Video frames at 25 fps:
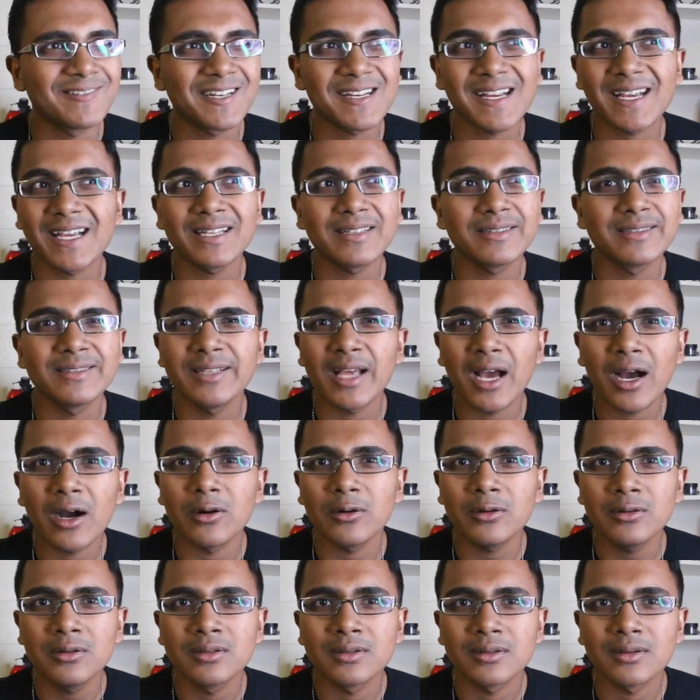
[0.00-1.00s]
Again,
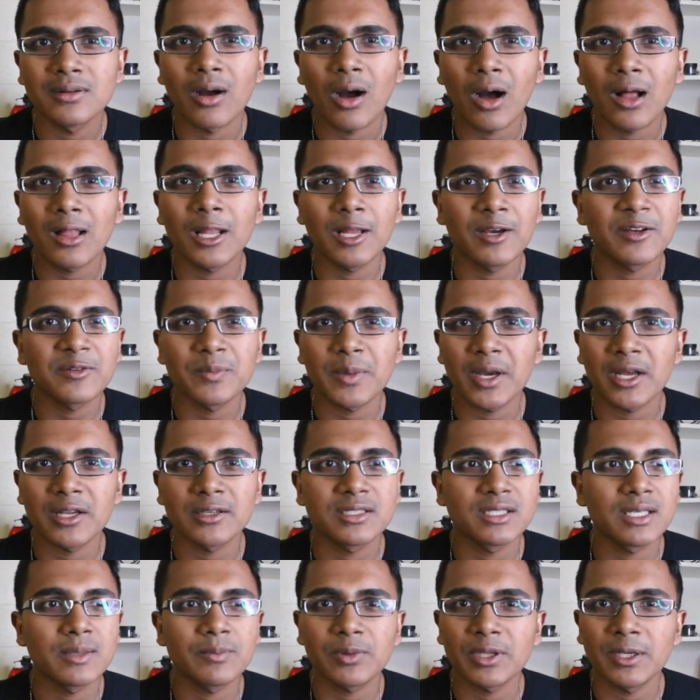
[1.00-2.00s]
no. All Lives Matter
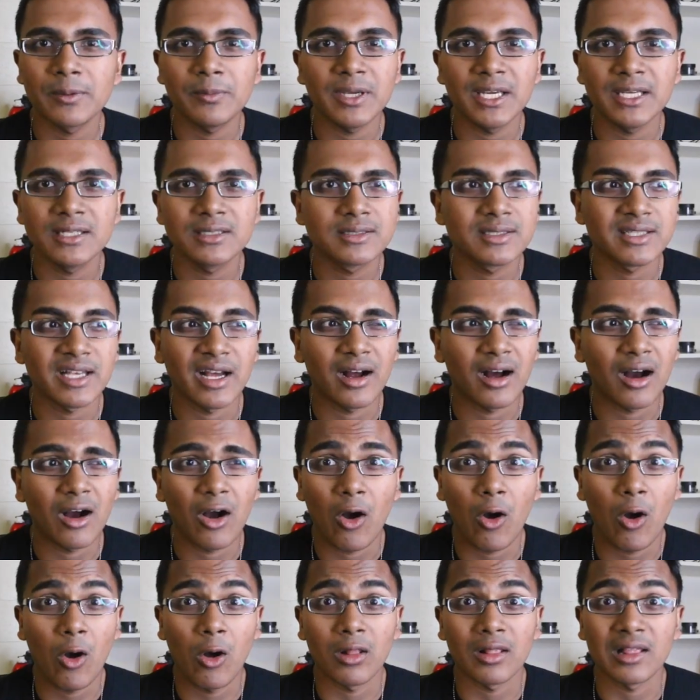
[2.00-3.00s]
simply means that
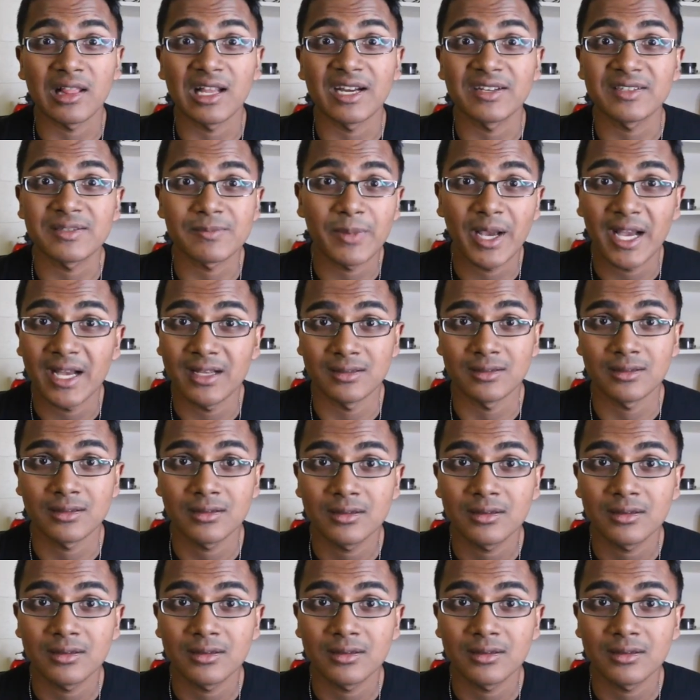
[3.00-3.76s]
all lives matter.